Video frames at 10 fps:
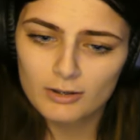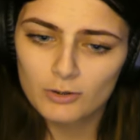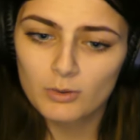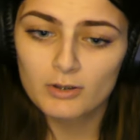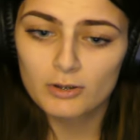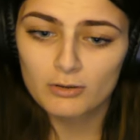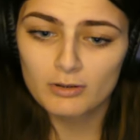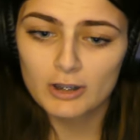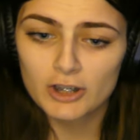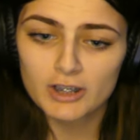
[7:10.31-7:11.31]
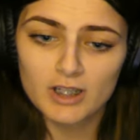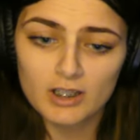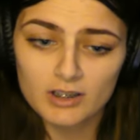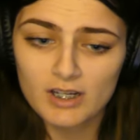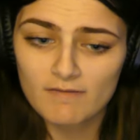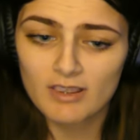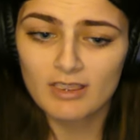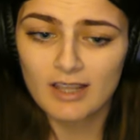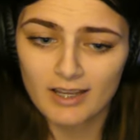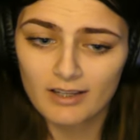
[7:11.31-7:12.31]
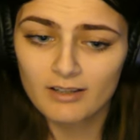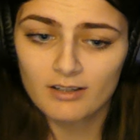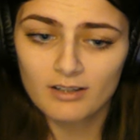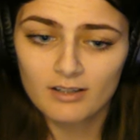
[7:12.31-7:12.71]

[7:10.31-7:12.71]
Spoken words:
to a dude that she doesn't even like.